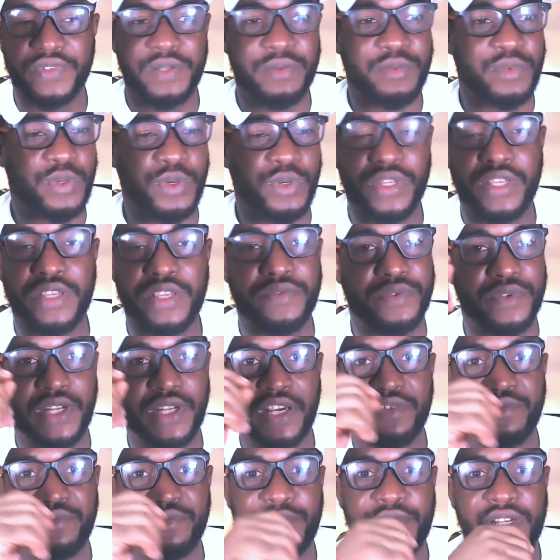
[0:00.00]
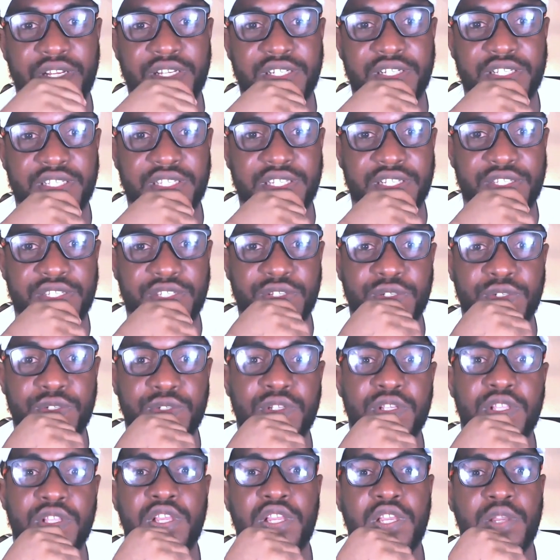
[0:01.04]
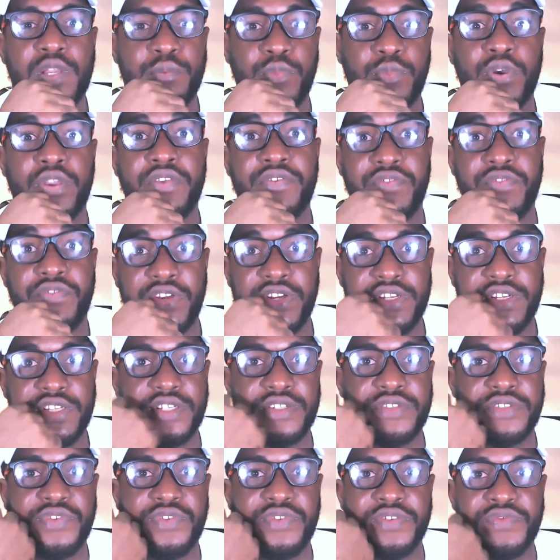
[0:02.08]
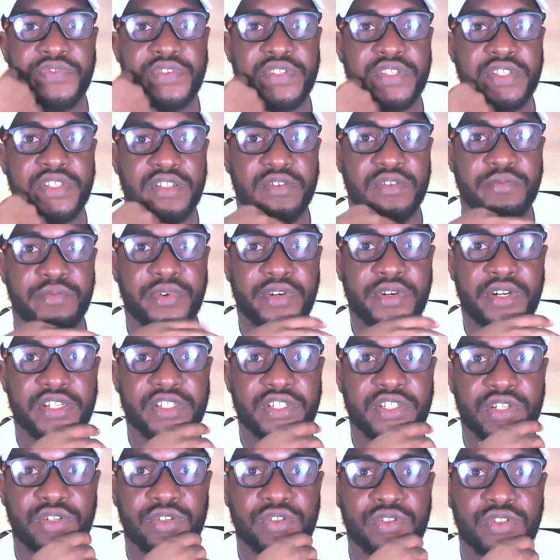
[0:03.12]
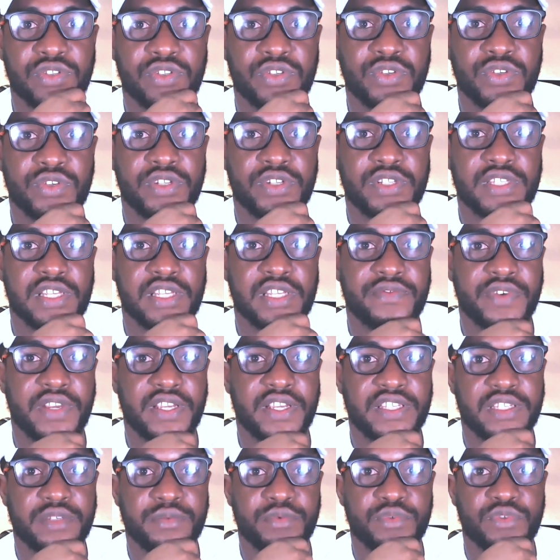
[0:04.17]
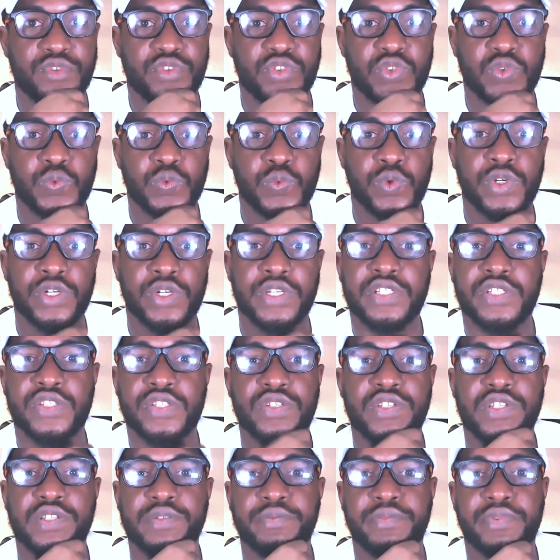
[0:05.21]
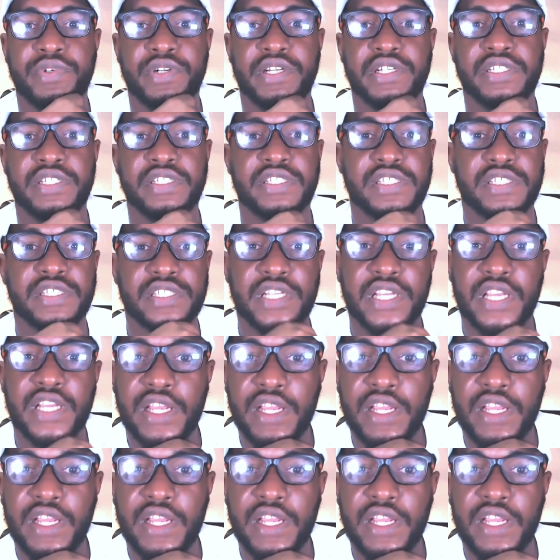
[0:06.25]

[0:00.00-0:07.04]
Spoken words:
them don't even have branches at all. But if there is a physical branch close to you, it's advisable to walk into the branch.